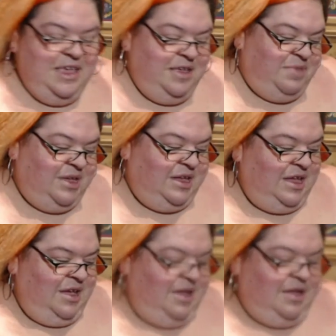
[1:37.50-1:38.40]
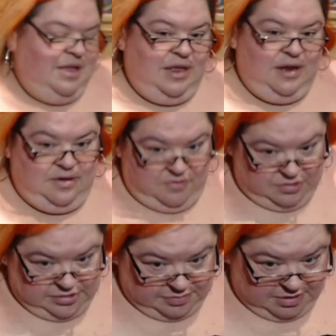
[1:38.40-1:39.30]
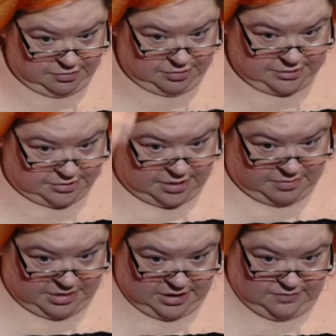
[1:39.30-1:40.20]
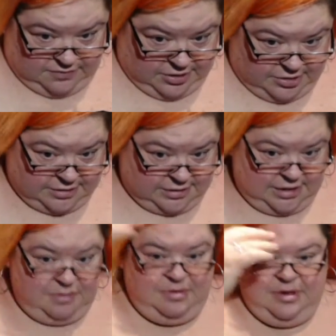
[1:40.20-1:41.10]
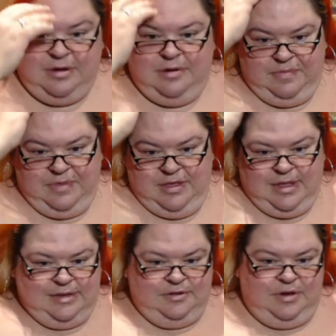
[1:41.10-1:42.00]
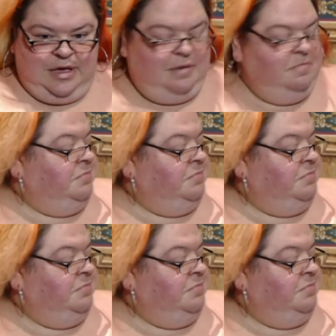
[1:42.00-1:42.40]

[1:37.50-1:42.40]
But yeah, and of course my roots are coming in fiercely, but that's okay.